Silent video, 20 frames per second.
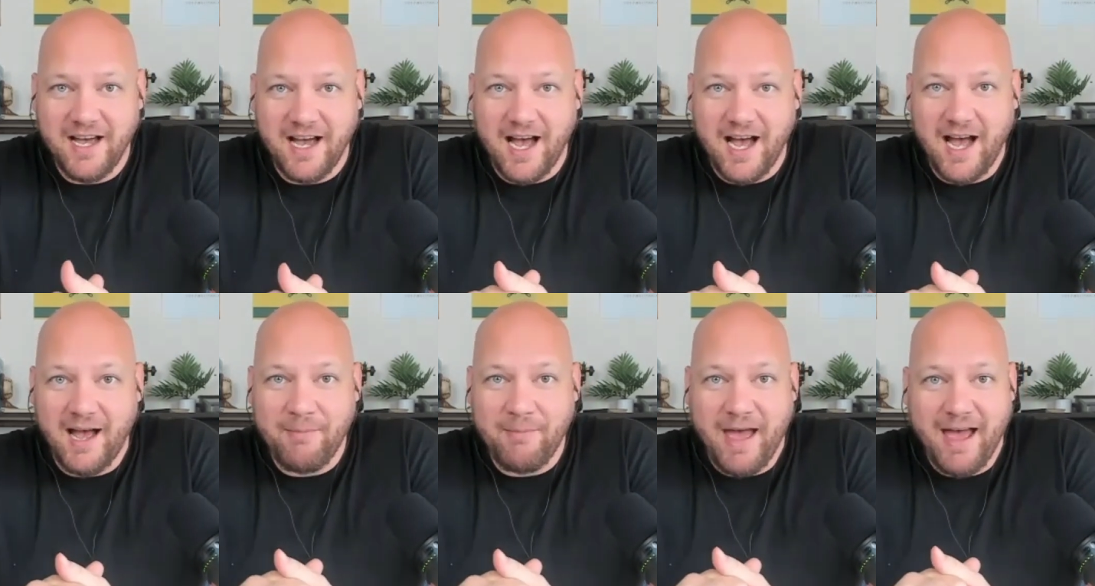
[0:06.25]

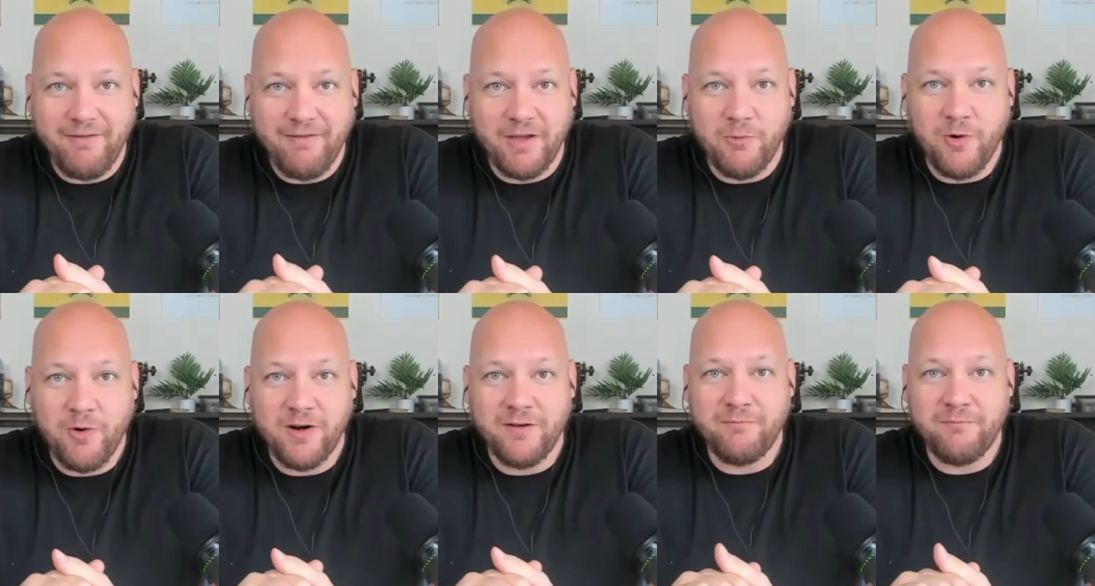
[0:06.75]
Uh, I'm
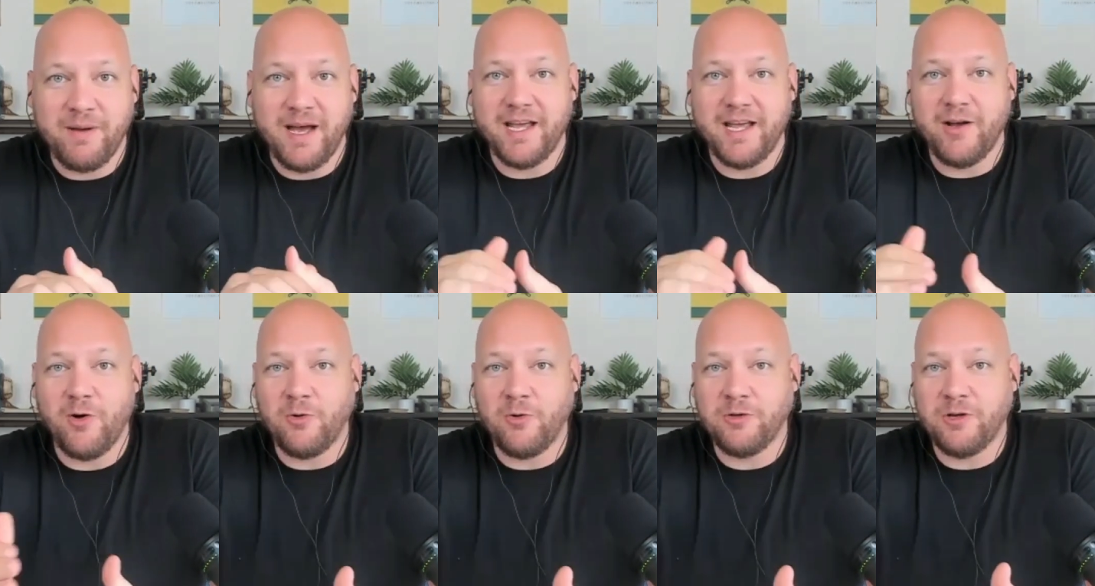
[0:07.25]
having one of
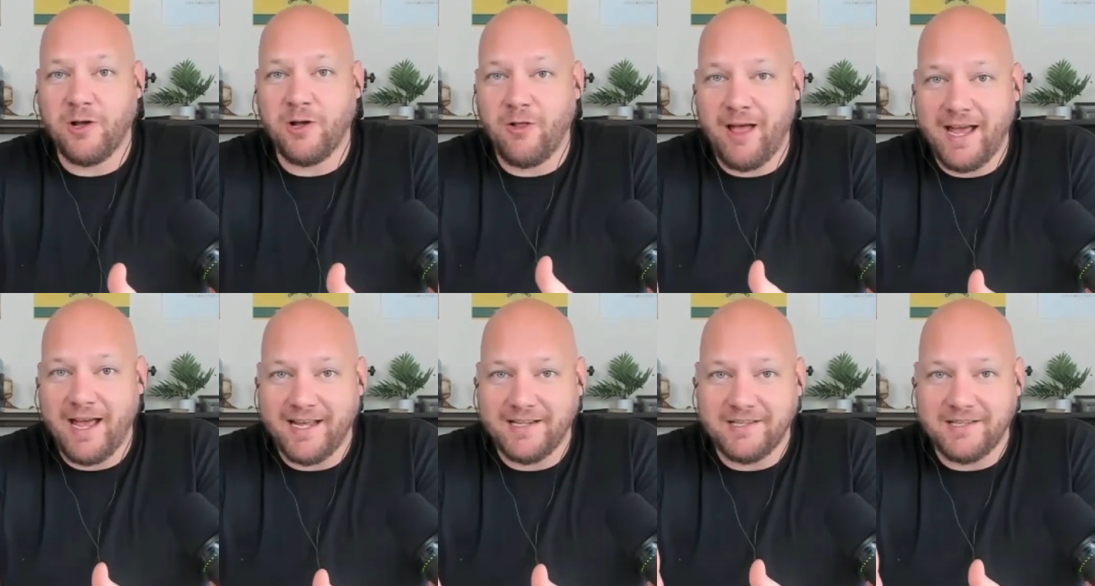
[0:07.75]
my old
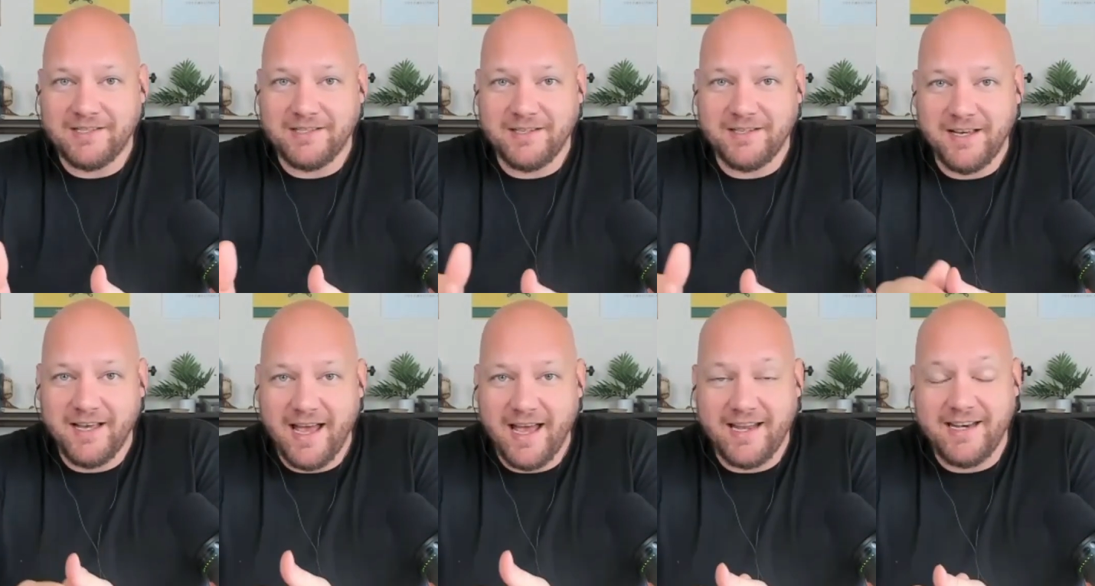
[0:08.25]
clients,
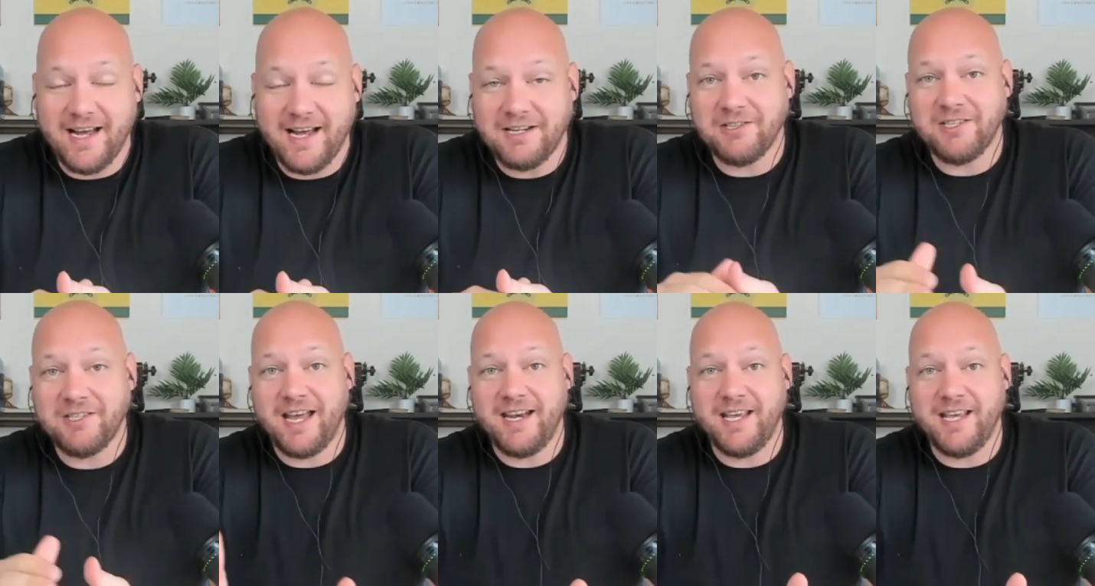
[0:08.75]
and not
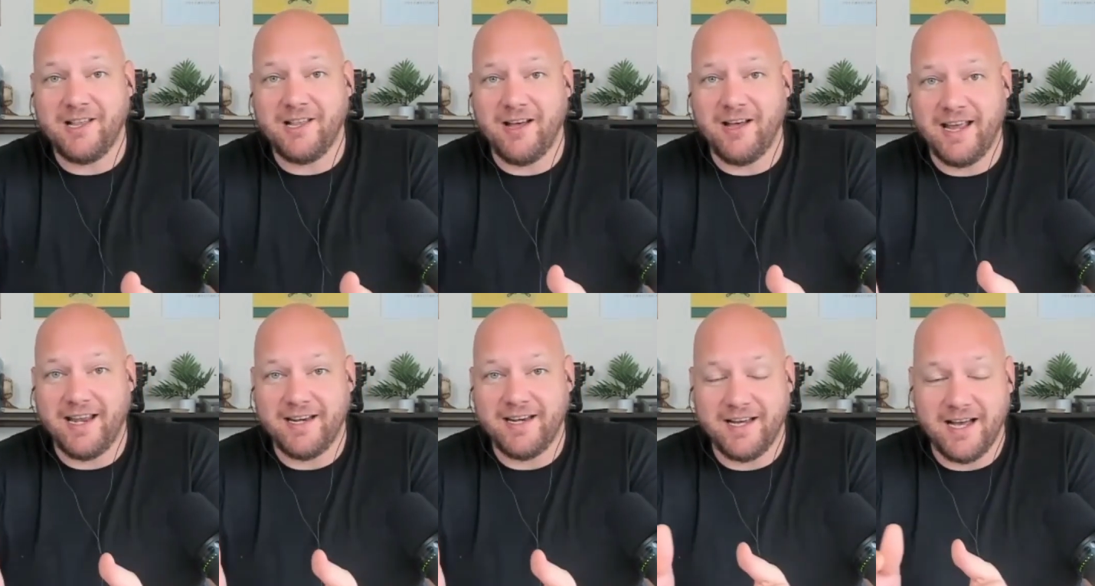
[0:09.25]
just any
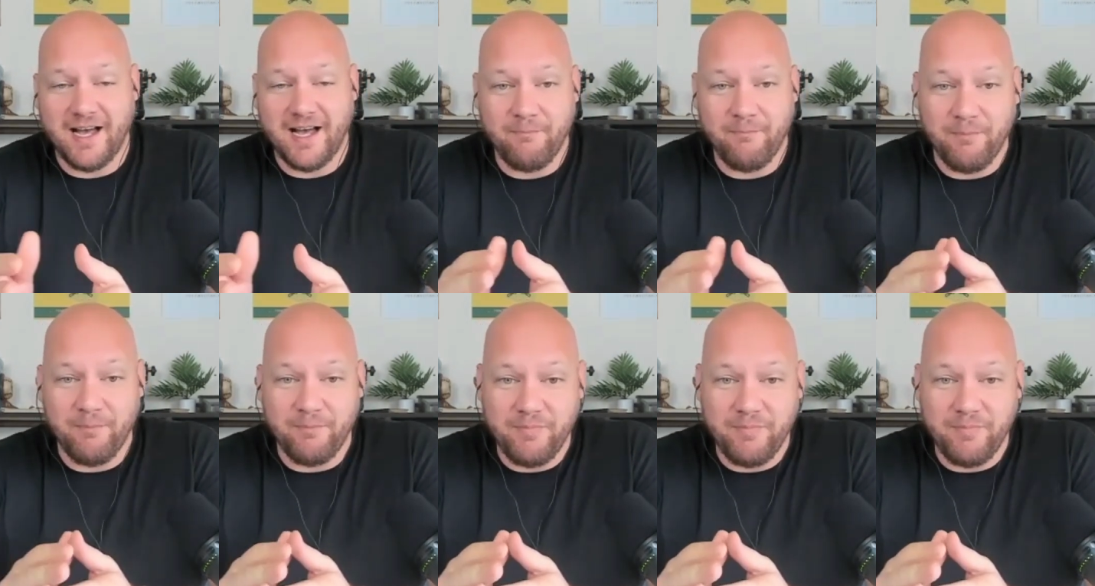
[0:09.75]
client, uh,